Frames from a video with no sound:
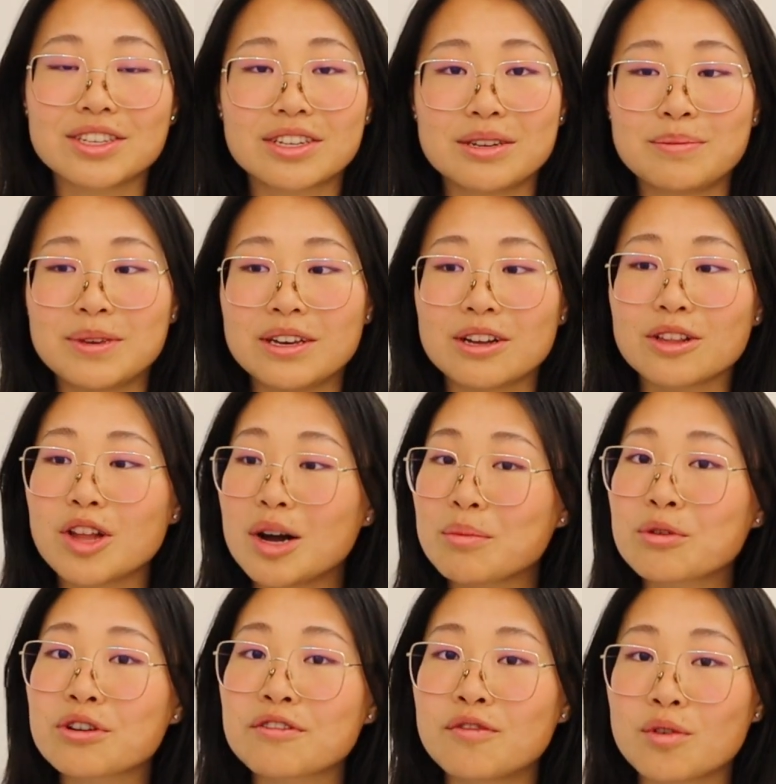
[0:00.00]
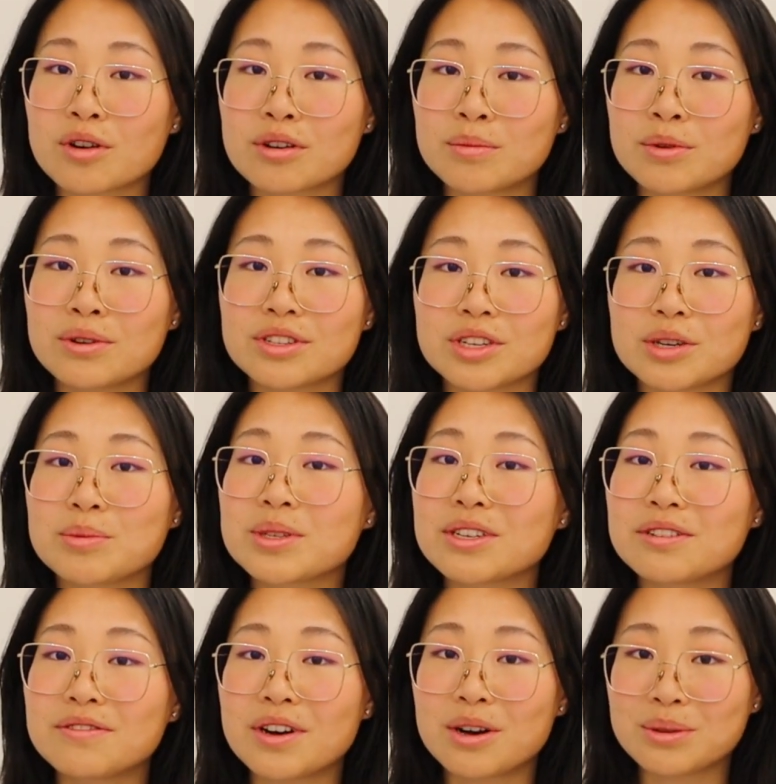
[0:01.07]
gonna be a lot more affordable in terms
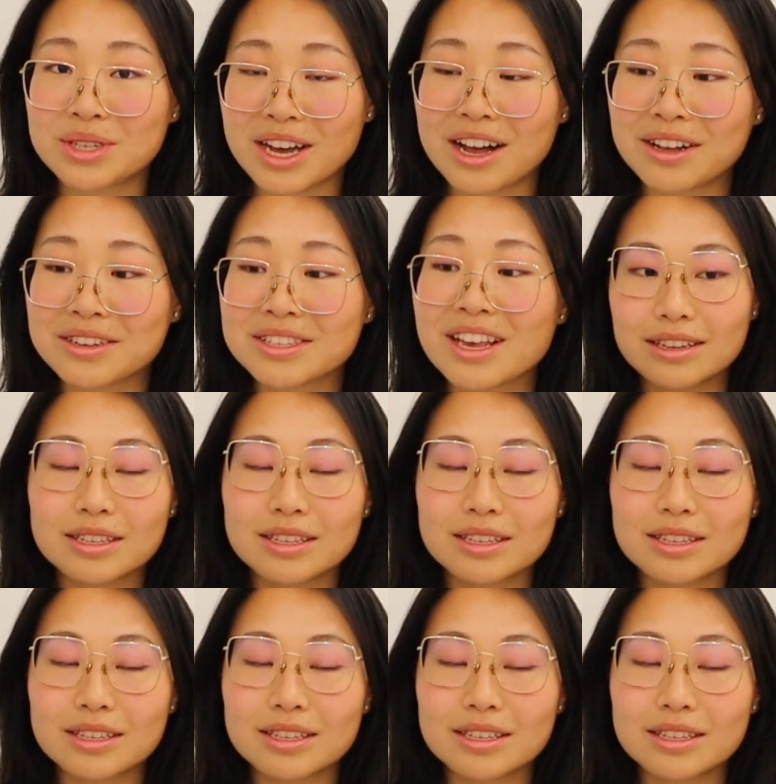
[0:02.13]
of hotels,